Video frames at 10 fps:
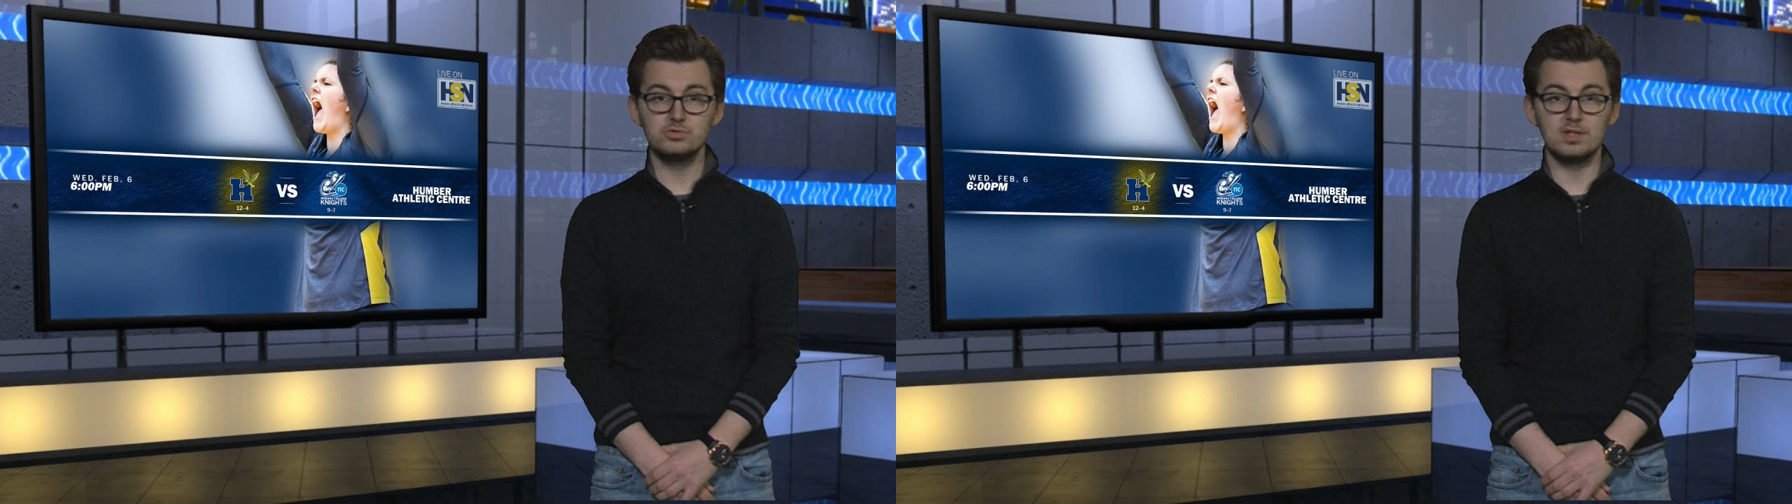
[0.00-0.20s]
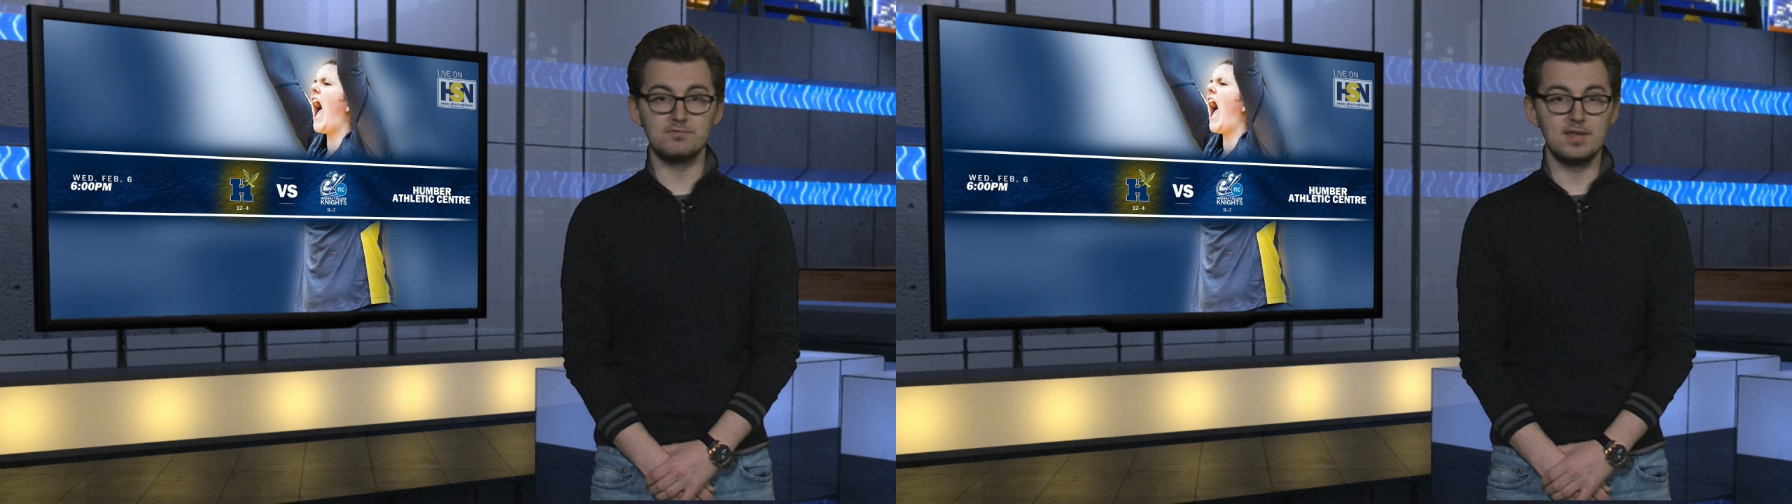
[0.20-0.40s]

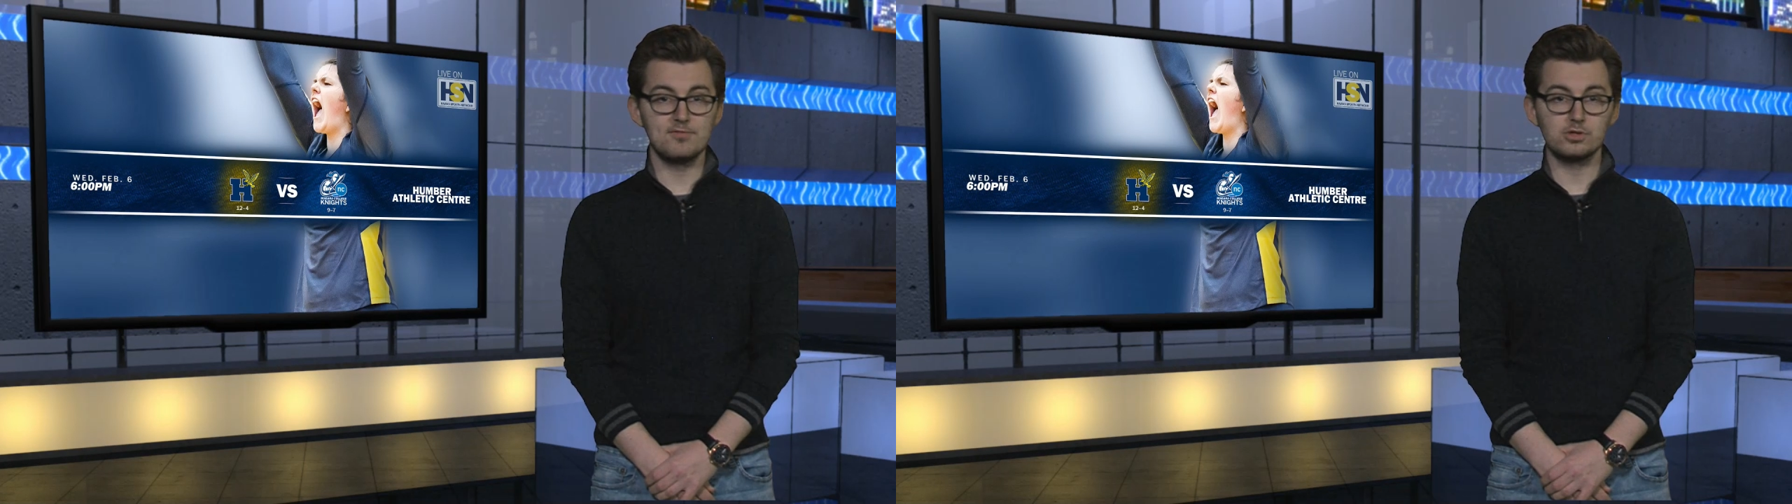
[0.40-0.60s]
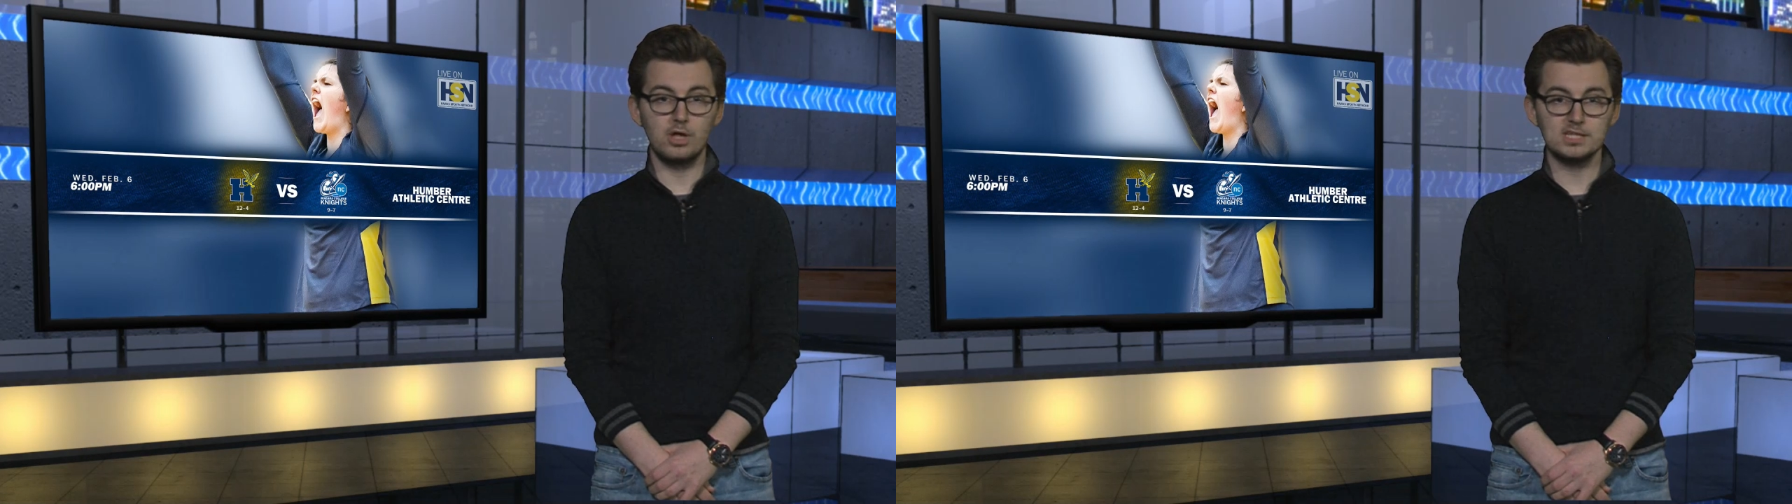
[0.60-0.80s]
who they have
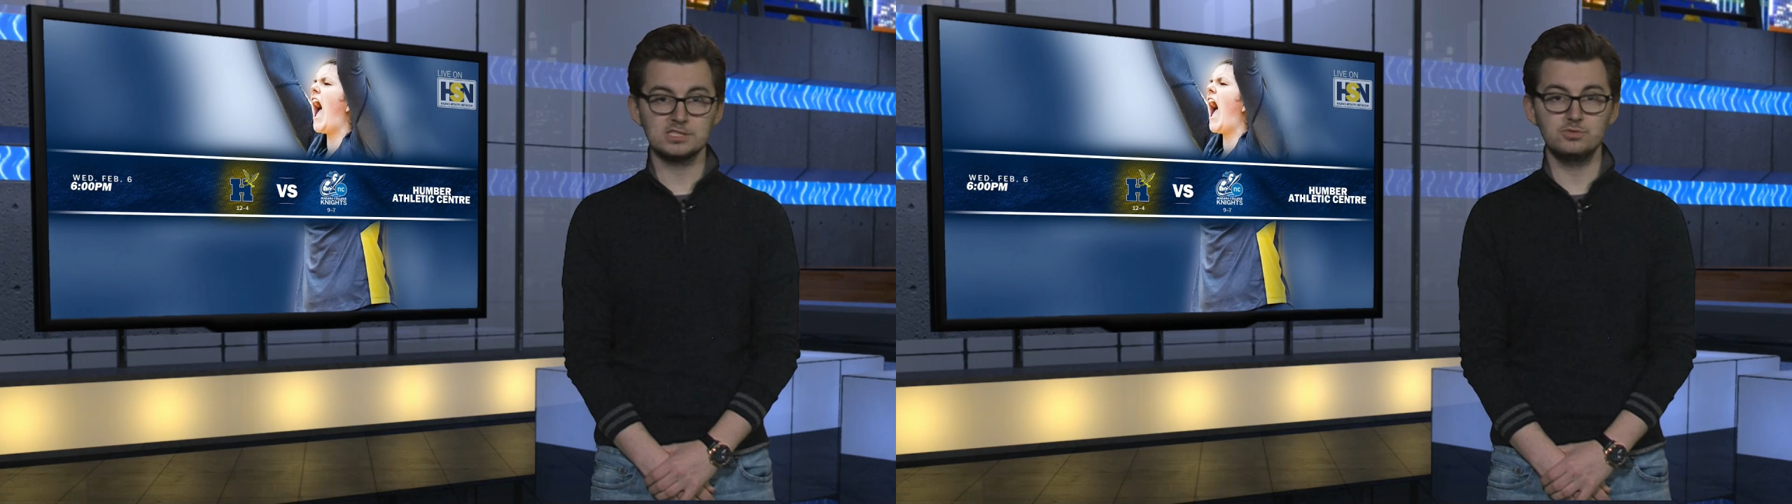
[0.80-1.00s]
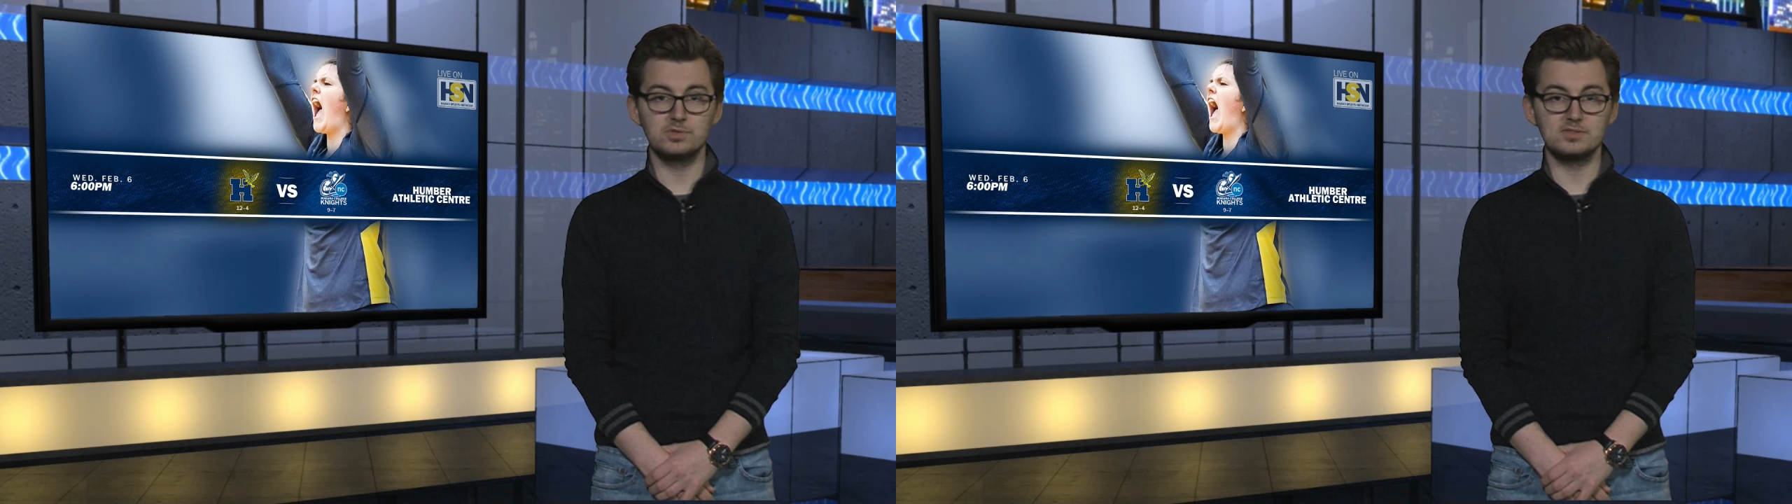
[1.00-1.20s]
never
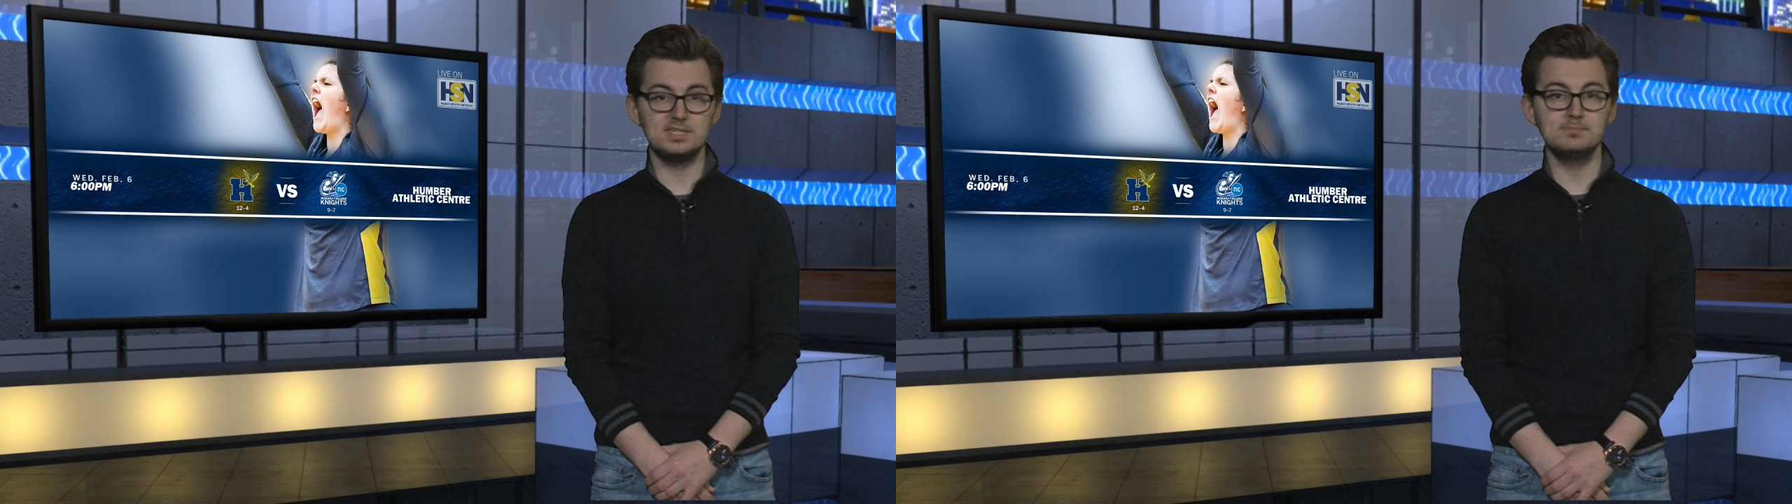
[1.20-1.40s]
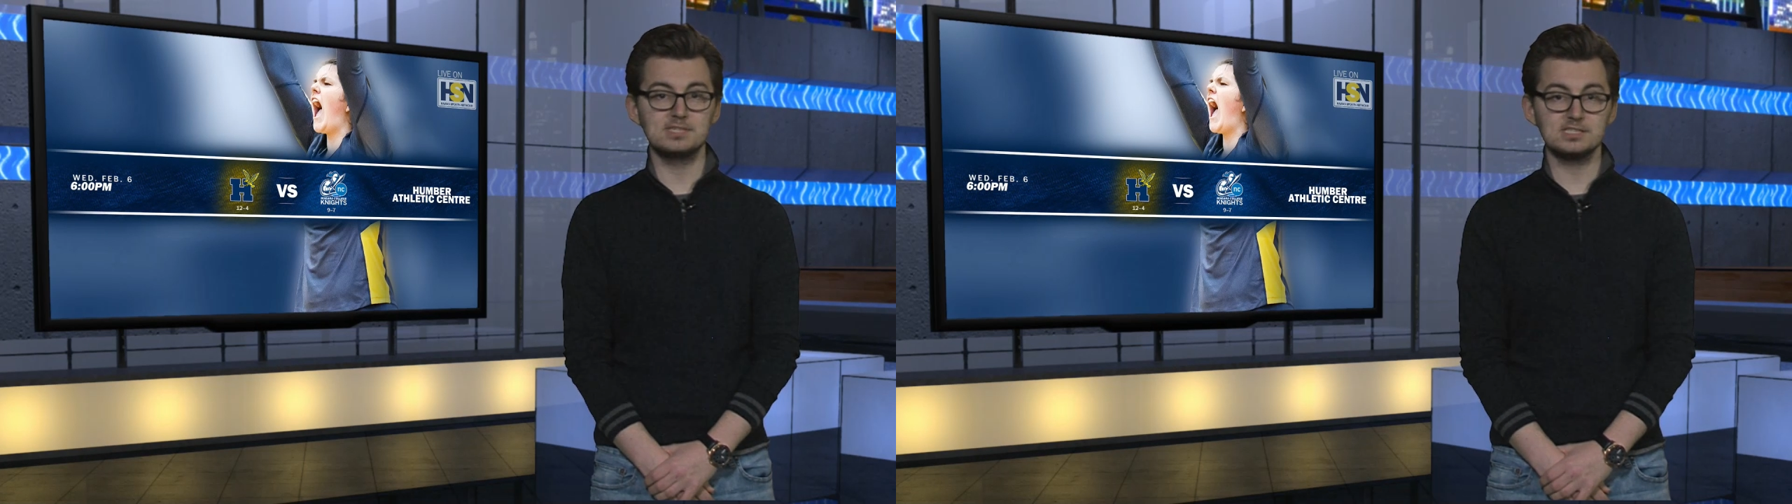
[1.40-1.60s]
lost to in the
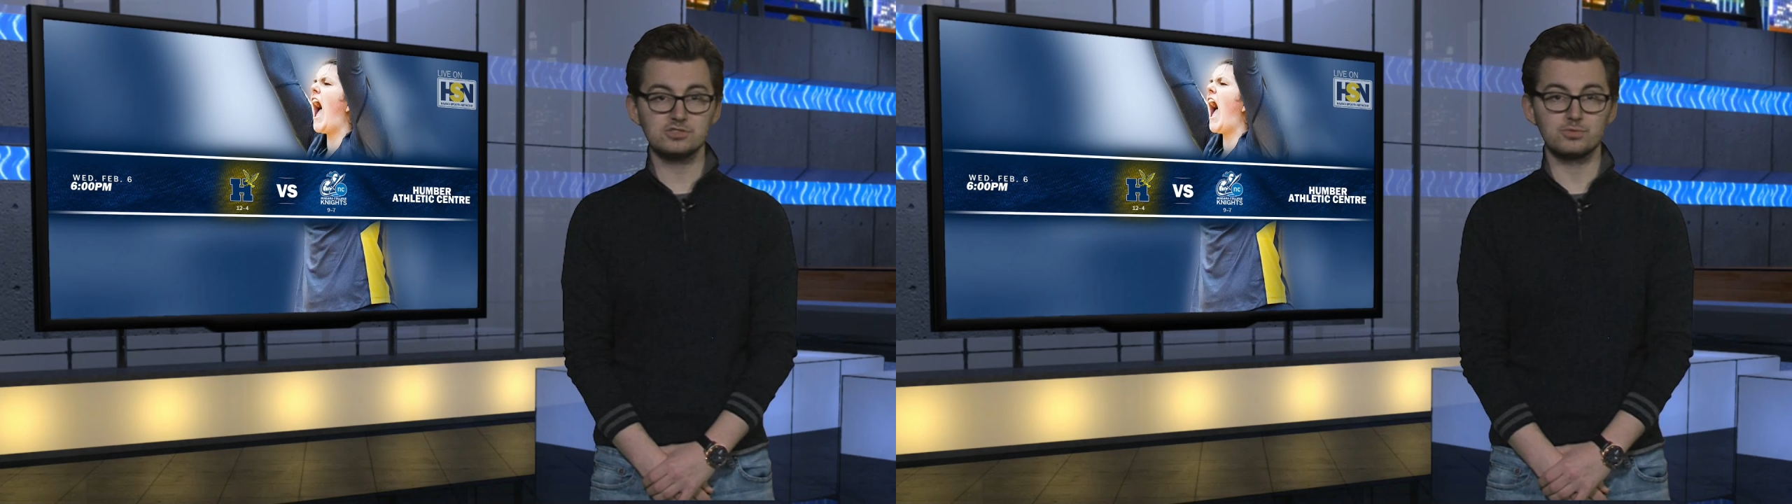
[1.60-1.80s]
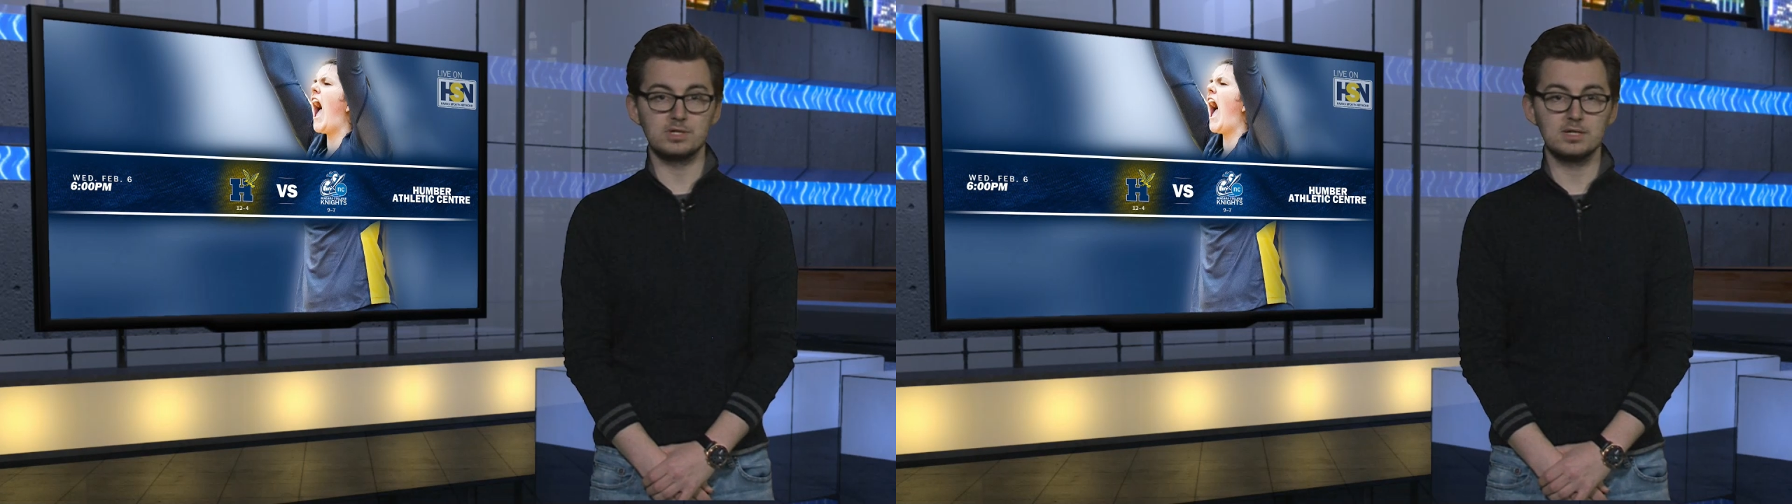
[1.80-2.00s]
team's
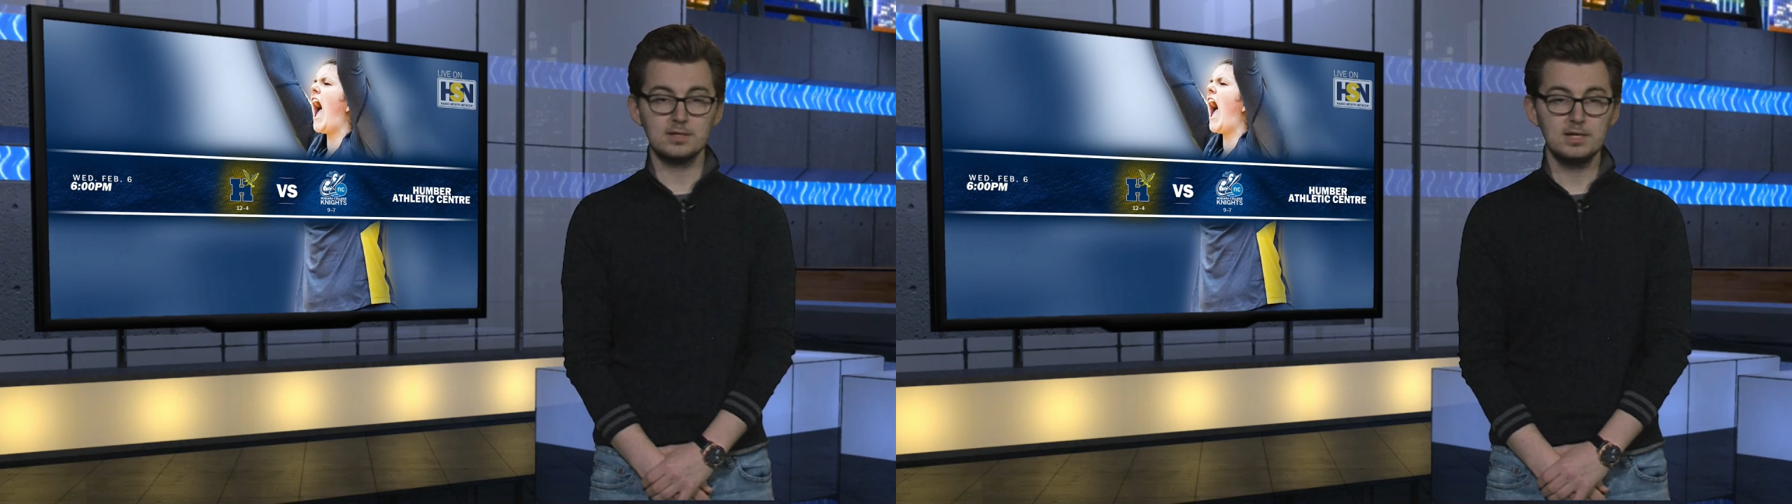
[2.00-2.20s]
history.